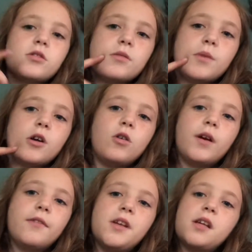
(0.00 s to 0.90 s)
going to be a
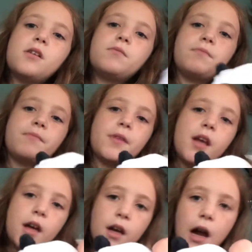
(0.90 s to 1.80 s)
quick video.
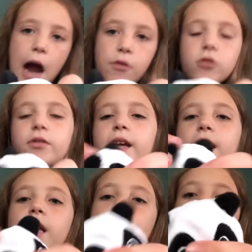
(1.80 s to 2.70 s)
I would rate
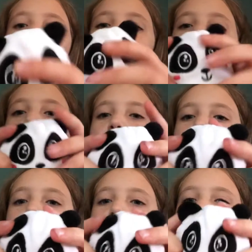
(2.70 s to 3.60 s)
him
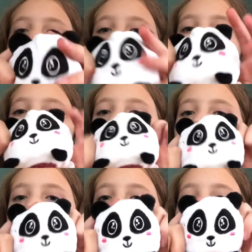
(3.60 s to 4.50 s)

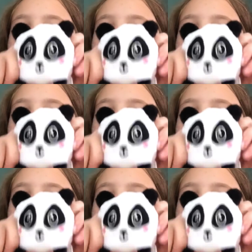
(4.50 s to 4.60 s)
a